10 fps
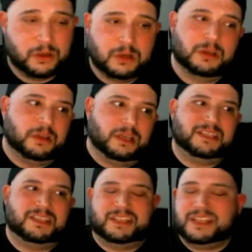it's
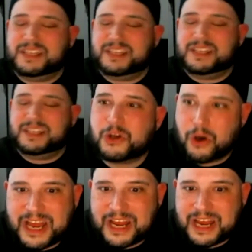silly that it's
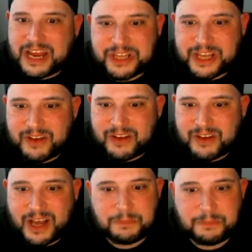called Azure
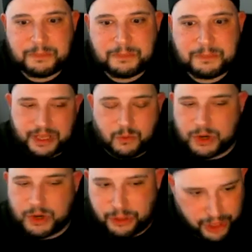DevOps, but
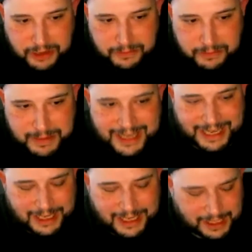when you think about
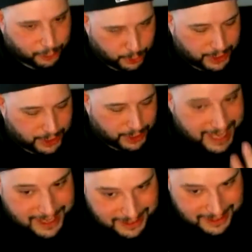it, it literally
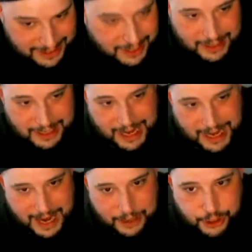is
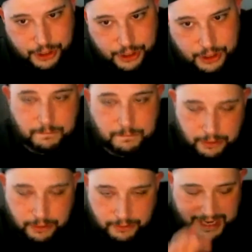Azure
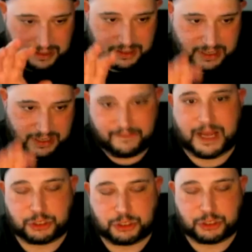providing
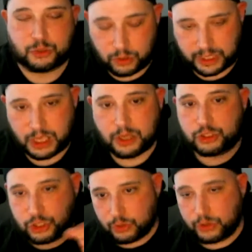DevOps tooling
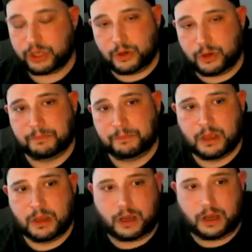to you.
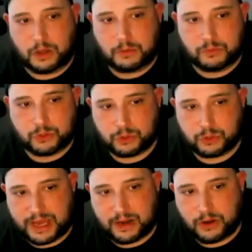So
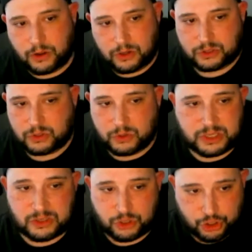that also isn't
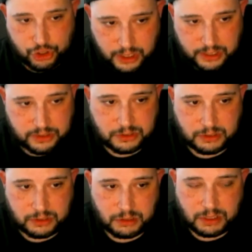just the
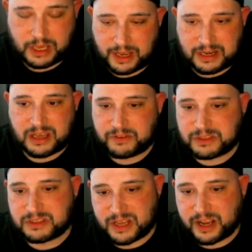idea of setting up
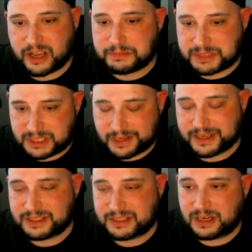CI/CD
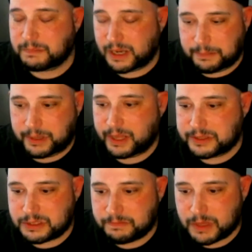pipelines. So
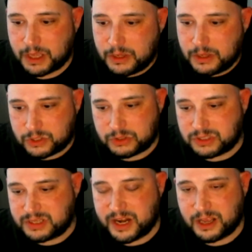it's setting up
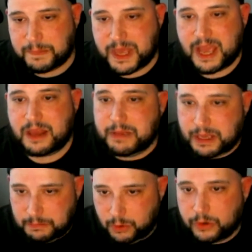Kanban boards
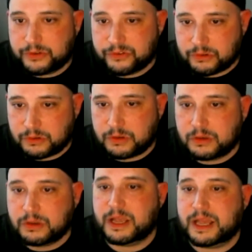and allowing you
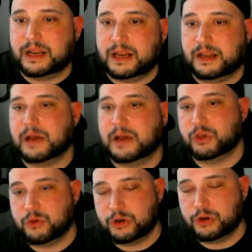to create
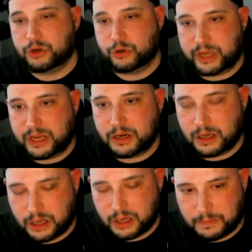
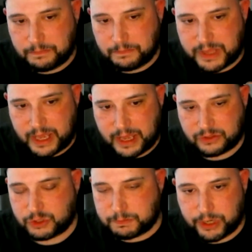sprints or
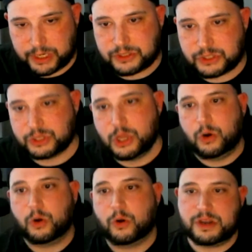individual stories so
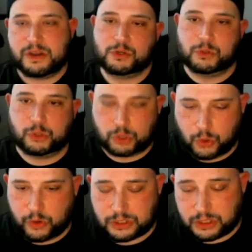that your agile
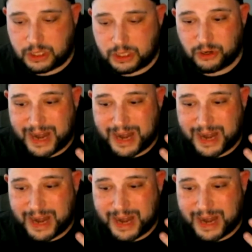process